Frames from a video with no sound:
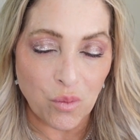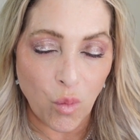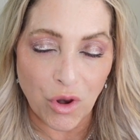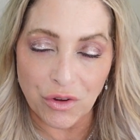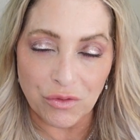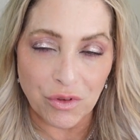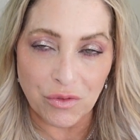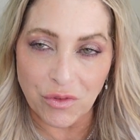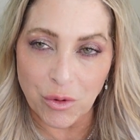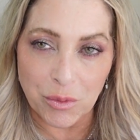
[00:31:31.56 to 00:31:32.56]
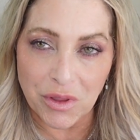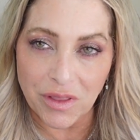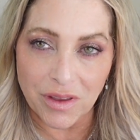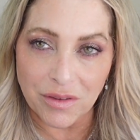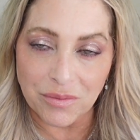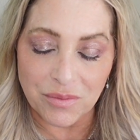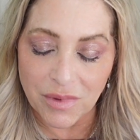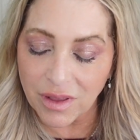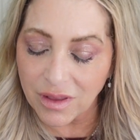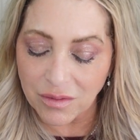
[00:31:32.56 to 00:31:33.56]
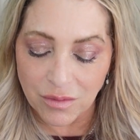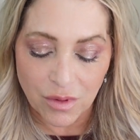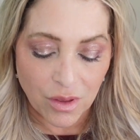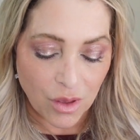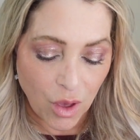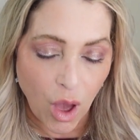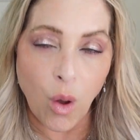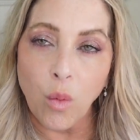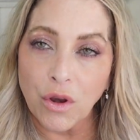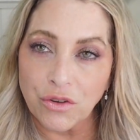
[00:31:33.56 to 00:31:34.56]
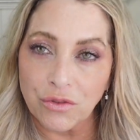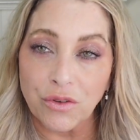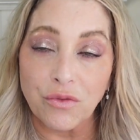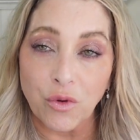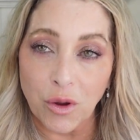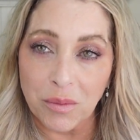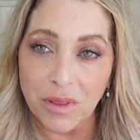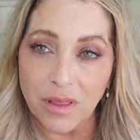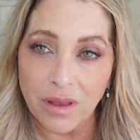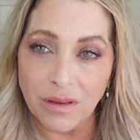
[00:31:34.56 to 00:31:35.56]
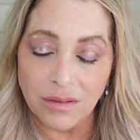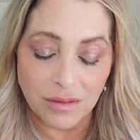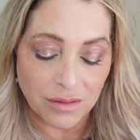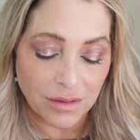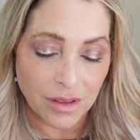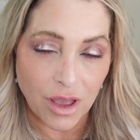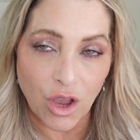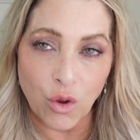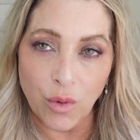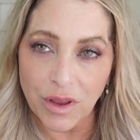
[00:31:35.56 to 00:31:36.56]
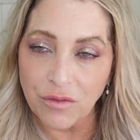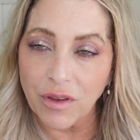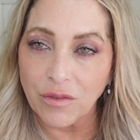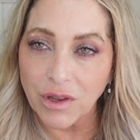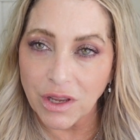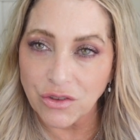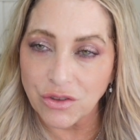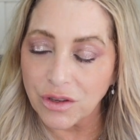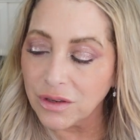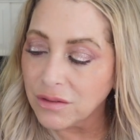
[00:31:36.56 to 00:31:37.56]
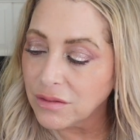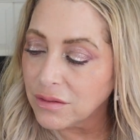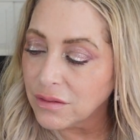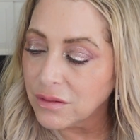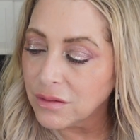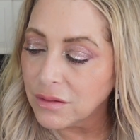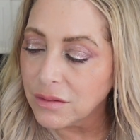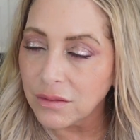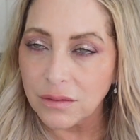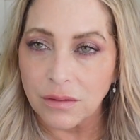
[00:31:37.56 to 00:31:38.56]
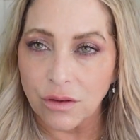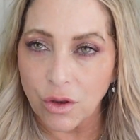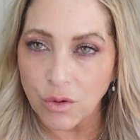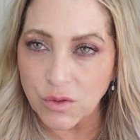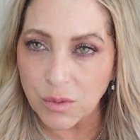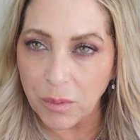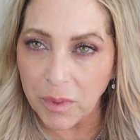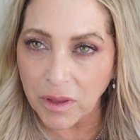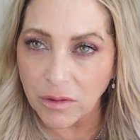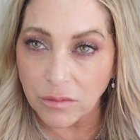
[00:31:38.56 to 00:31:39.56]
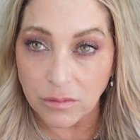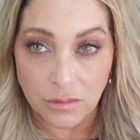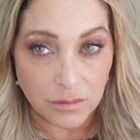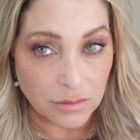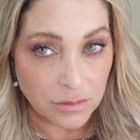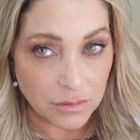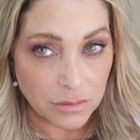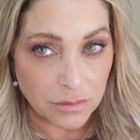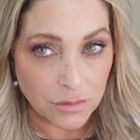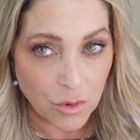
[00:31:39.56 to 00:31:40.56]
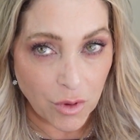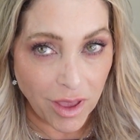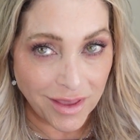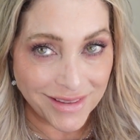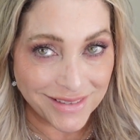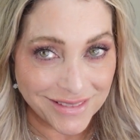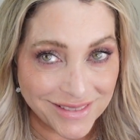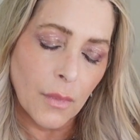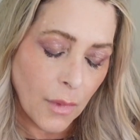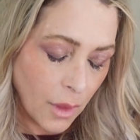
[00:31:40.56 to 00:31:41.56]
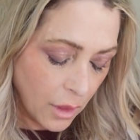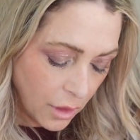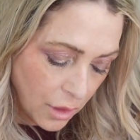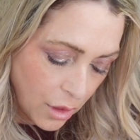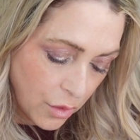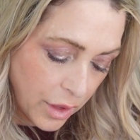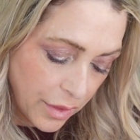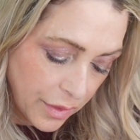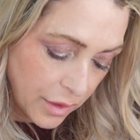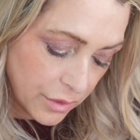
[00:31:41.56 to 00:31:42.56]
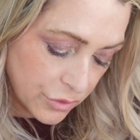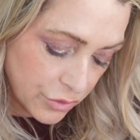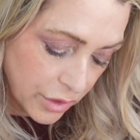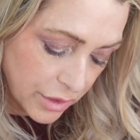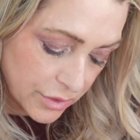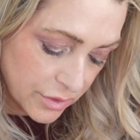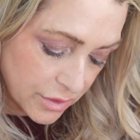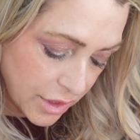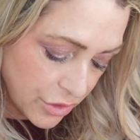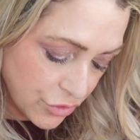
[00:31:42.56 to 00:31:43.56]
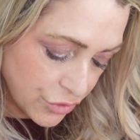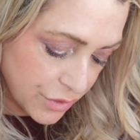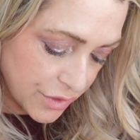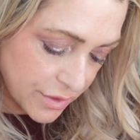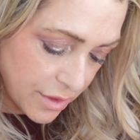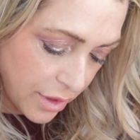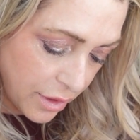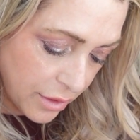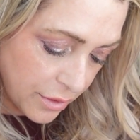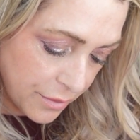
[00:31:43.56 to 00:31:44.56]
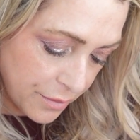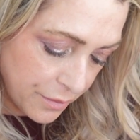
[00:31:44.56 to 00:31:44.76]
Wonderful formula and a wonderful formula, a great foundation, no swimming. Okay? Okay, the internet is a dangerous thing.